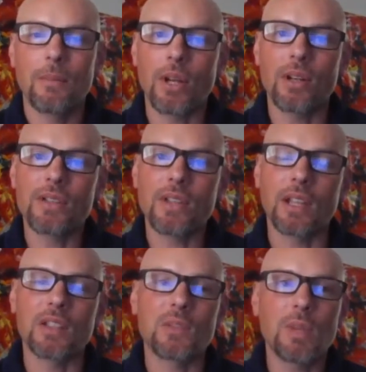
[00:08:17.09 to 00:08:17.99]

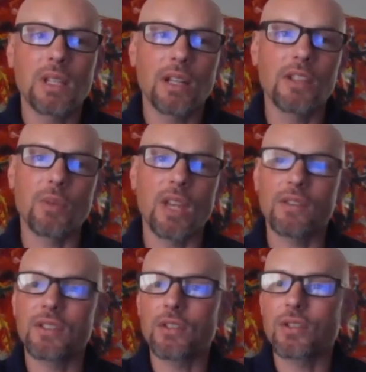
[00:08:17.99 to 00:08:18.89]
parasites, because we have
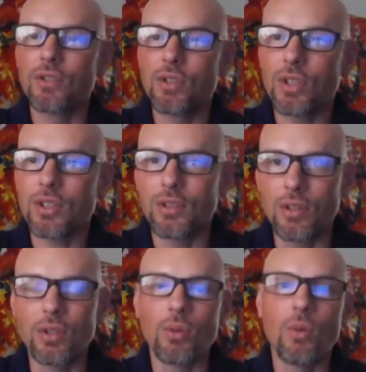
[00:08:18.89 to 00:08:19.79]
such good
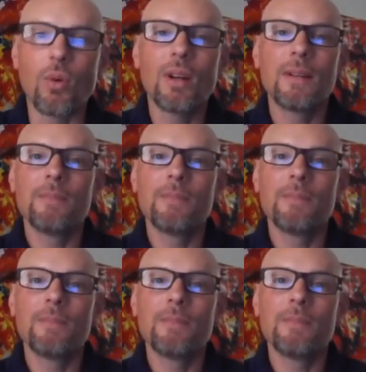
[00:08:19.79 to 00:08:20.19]
new